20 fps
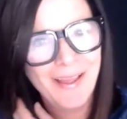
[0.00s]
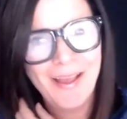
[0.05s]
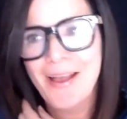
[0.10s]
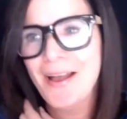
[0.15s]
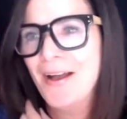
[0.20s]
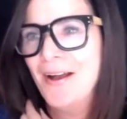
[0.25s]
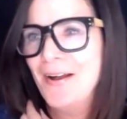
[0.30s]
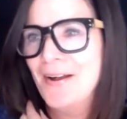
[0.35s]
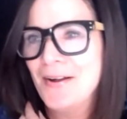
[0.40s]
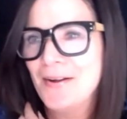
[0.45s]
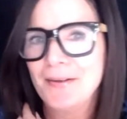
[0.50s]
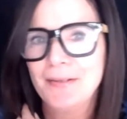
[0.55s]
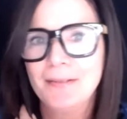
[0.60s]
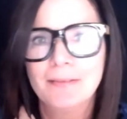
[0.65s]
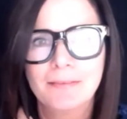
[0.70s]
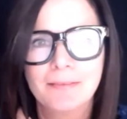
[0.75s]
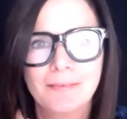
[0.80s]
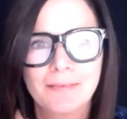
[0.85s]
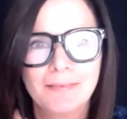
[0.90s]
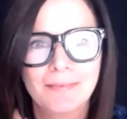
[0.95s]
uh,
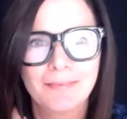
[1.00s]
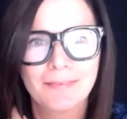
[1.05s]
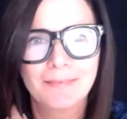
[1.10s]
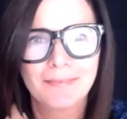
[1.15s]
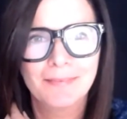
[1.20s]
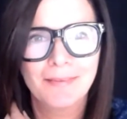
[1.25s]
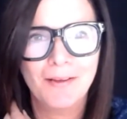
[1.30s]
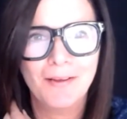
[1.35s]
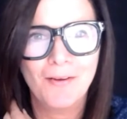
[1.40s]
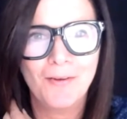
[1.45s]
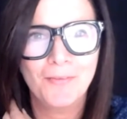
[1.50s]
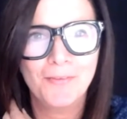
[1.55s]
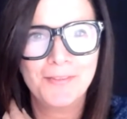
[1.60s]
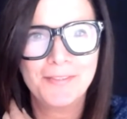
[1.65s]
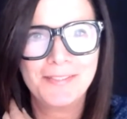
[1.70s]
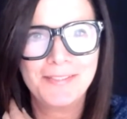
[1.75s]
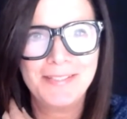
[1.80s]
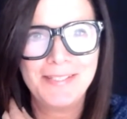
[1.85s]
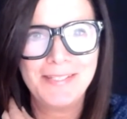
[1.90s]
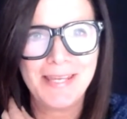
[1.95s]
all this
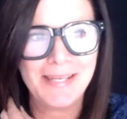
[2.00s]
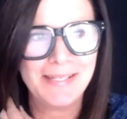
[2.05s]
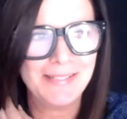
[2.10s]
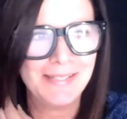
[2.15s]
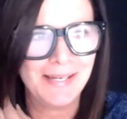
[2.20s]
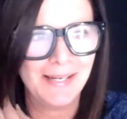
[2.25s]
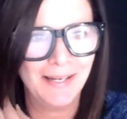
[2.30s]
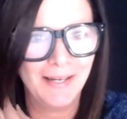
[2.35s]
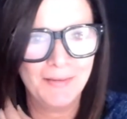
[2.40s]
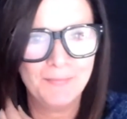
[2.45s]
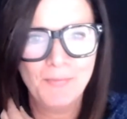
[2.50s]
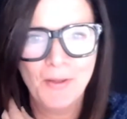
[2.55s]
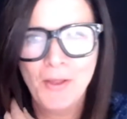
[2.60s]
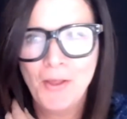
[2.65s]
dead time.